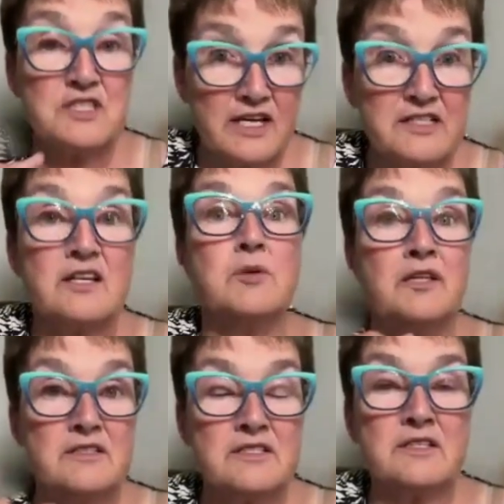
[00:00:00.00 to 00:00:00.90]
that double
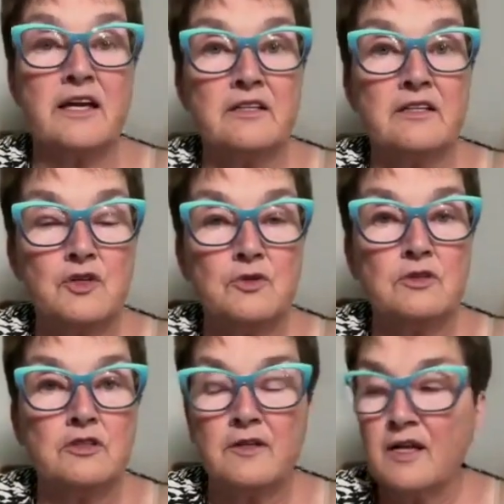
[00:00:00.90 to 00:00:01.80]
insulated
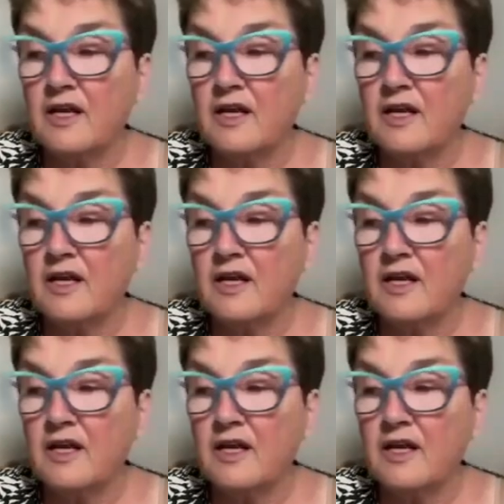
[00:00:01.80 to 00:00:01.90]
cooler.